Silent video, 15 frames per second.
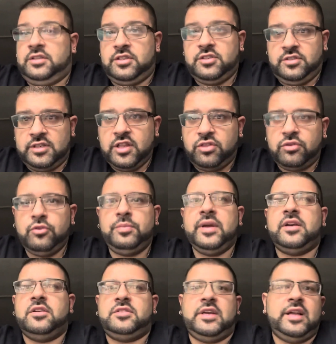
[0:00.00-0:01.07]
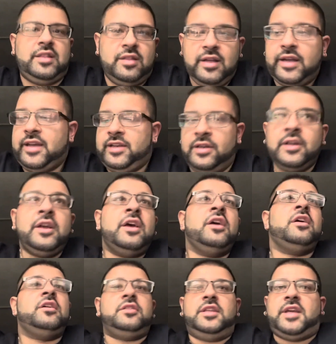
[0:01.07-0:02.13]
to sit through because,
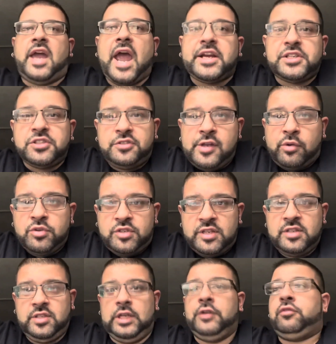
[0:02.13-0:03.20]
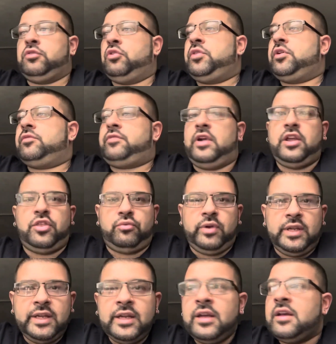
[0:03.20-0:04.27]
the action sequences, even though they're very
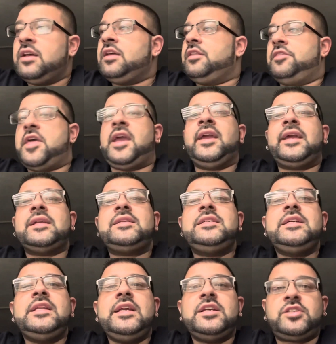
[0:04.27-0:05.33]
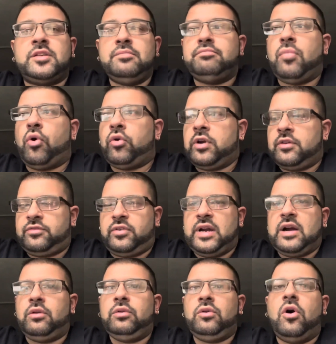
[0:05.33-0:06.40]
thrilling, they can get tedious and boring for
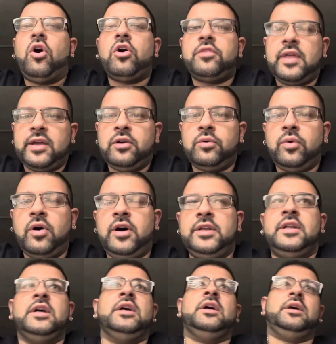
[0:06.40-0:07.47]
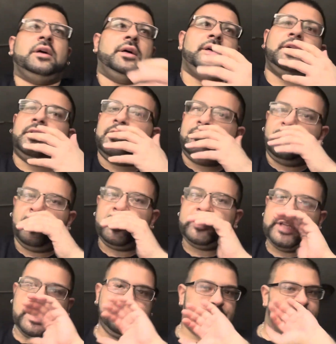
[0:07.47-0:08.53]
how long they go on. For
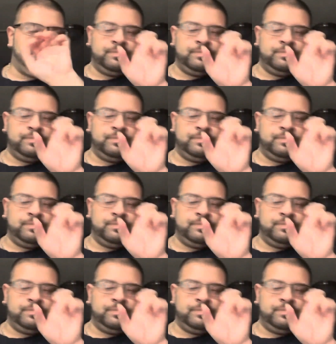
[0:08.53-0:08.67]
example,